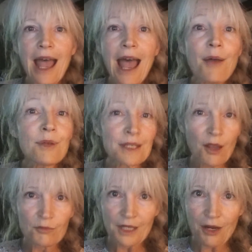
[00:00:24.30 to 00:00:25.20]
I was
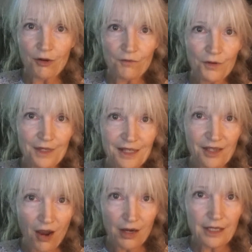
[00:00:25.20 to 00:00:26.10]
home caring for the
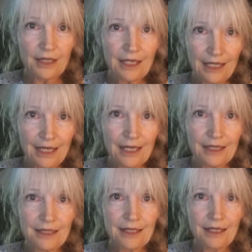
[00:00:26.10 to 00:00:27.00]
stock and the
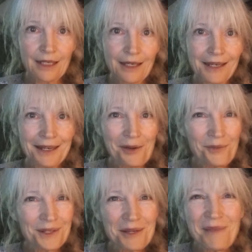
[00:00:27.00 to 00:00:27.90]
kids, and I
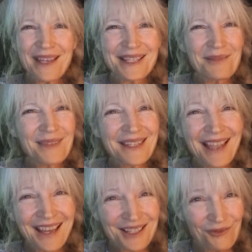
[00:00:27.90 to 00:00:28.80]
wanted to make something
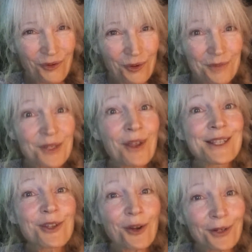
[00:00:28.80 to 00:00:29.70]
nice for them, so I
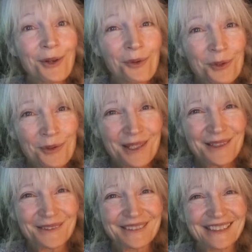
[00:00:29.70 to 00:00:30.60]
started on a
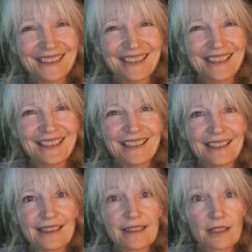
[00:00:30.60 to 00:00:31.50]
quilt.
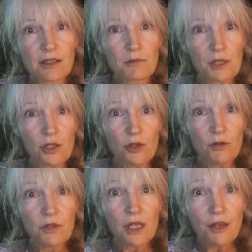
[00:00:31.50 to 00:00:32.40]
That took me 2
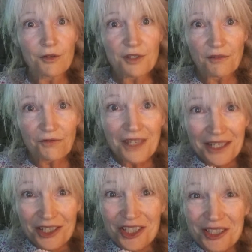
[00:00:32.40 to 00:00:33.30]
years to
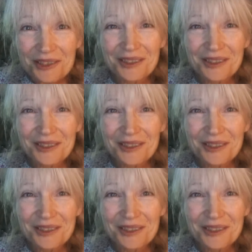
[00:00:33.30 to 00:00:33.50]
finish.